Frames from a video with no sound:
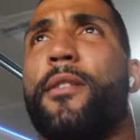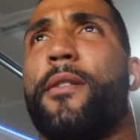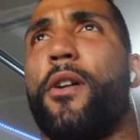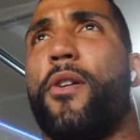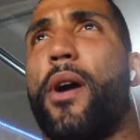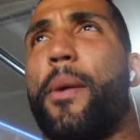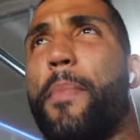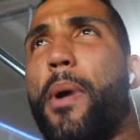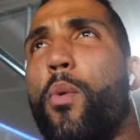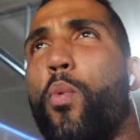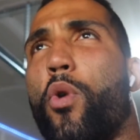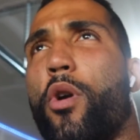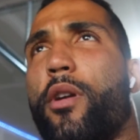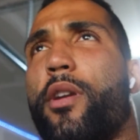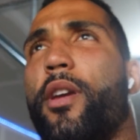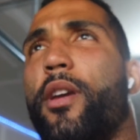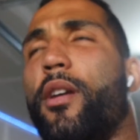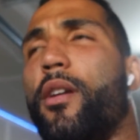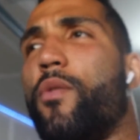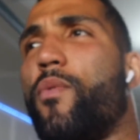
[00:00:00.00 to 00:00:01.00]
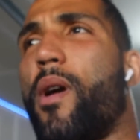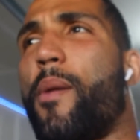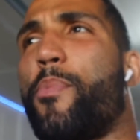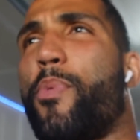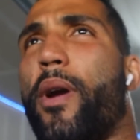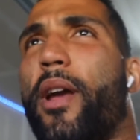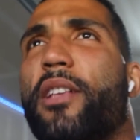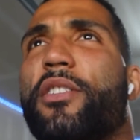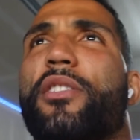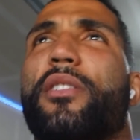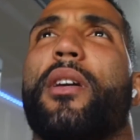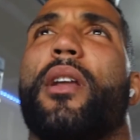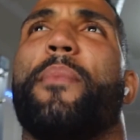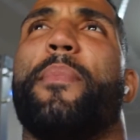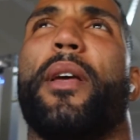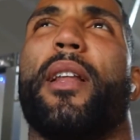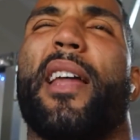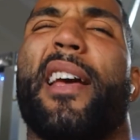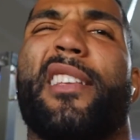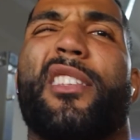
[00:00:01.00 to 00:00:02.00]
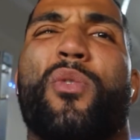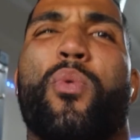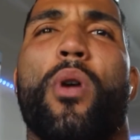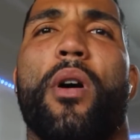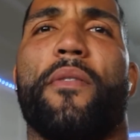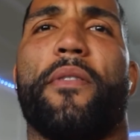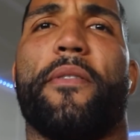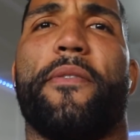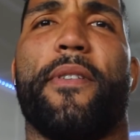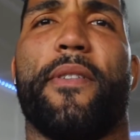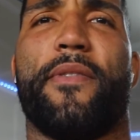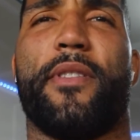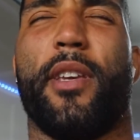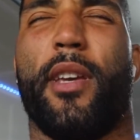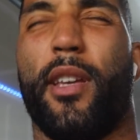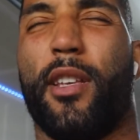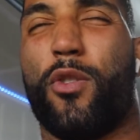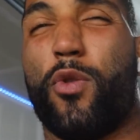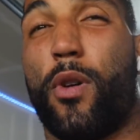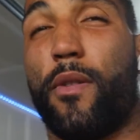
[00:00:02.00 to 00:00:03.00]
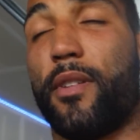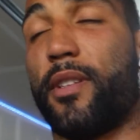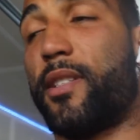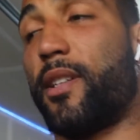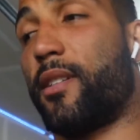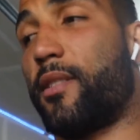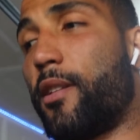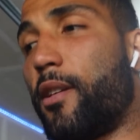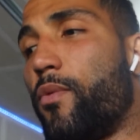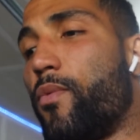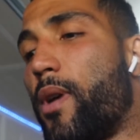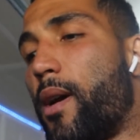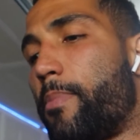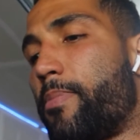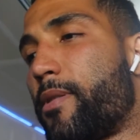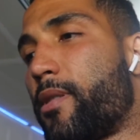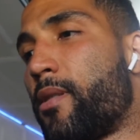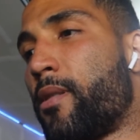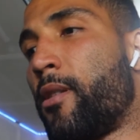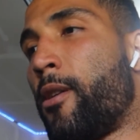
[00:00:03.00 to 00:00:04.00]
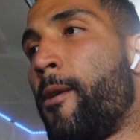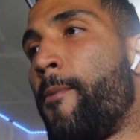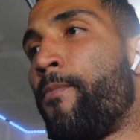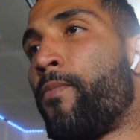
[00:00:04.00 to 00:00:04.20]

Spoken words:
All right, my working rep range is going to be like 12 to 15, 12 to 16 reps.